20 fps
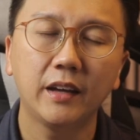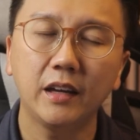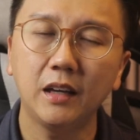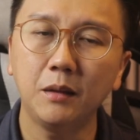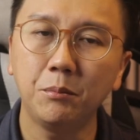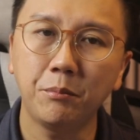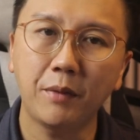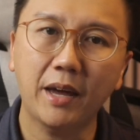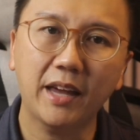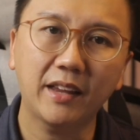
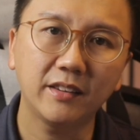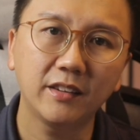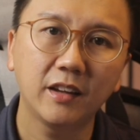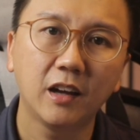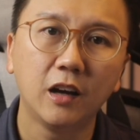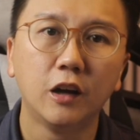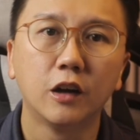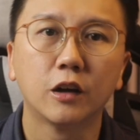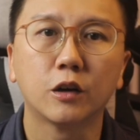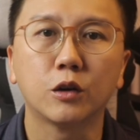In men,
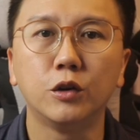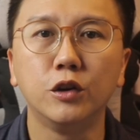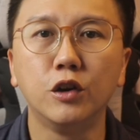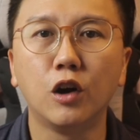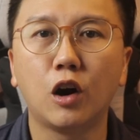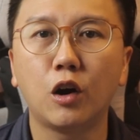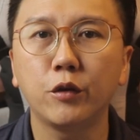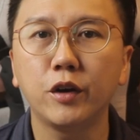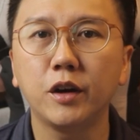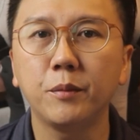
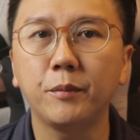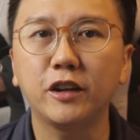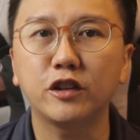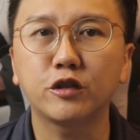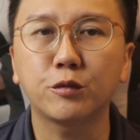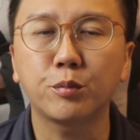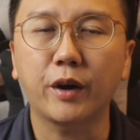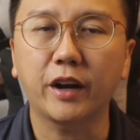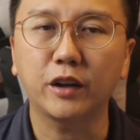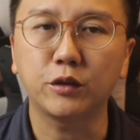gonorrhea may
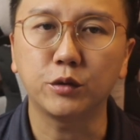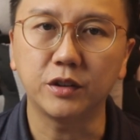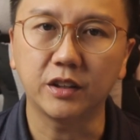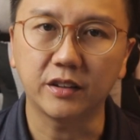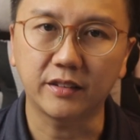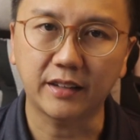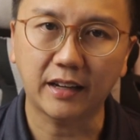spread to the